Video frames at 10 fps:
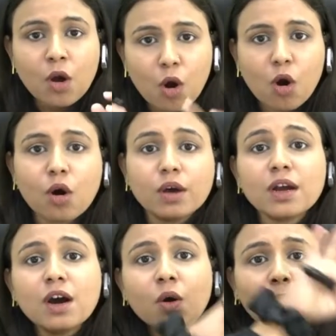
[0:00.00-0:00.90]
or
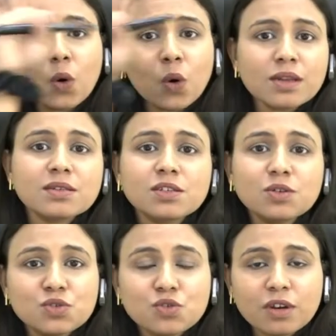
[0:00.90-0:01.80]
a whole is
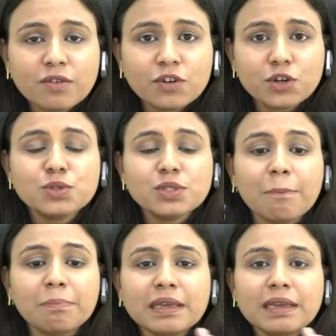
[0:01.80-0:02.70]
used to refer to
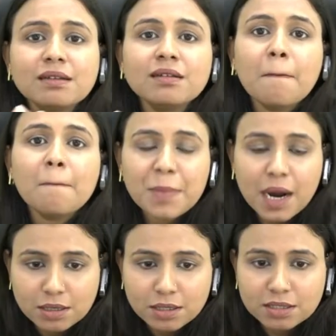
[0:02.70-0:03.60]
something
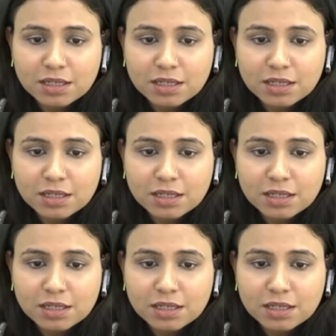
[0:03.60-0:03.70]
part.